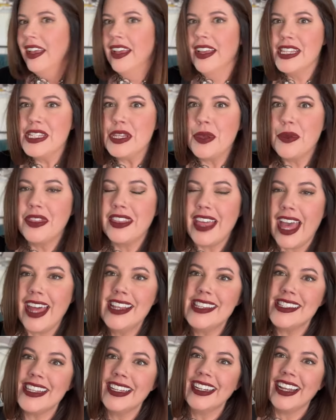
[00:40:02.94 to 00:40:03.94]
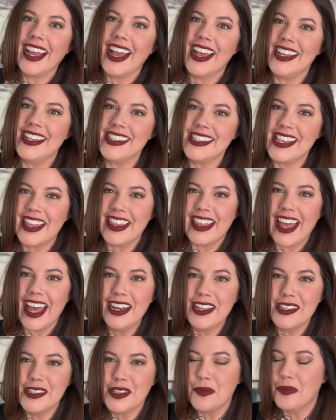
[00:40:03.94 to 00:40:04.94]
So that is it, guys.
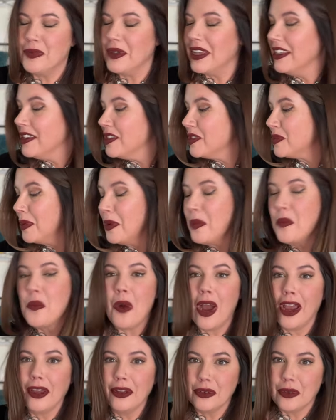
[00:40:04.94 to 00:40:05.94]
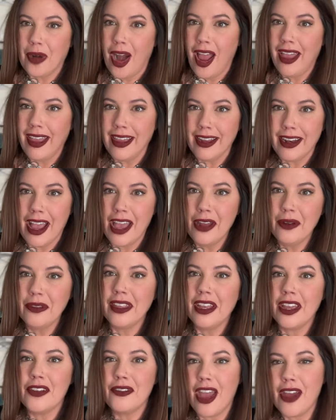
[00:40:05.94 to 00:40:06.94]
That is the bins. What a wild ride. I don't
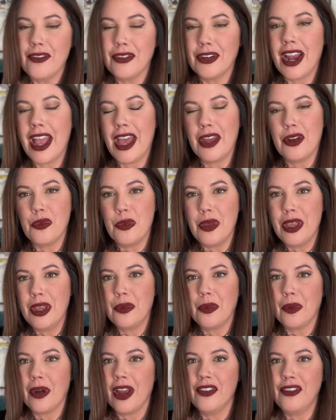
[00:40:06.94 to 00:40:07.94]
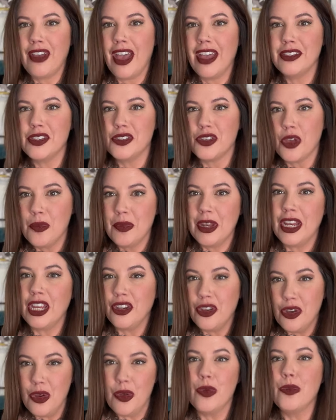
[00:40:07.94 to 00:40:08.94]
think I've ever had a week where I've had so many
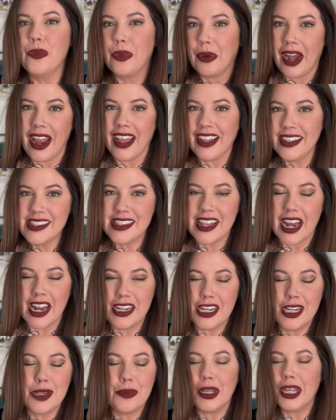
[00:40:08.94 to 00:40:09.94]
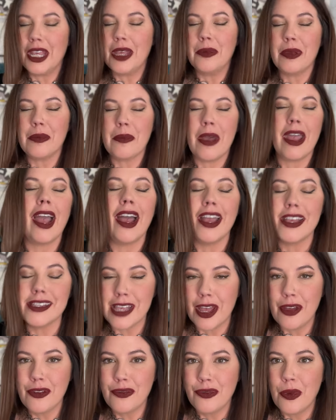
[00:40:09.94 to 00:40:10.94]
new brands that I need to be keeping my eyes
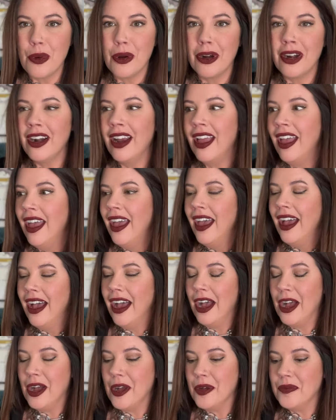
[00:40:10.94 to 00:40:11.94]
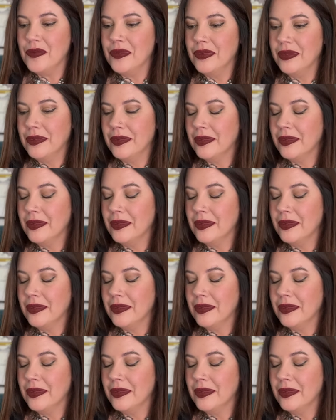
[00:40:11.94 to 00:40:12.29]
out for. Um,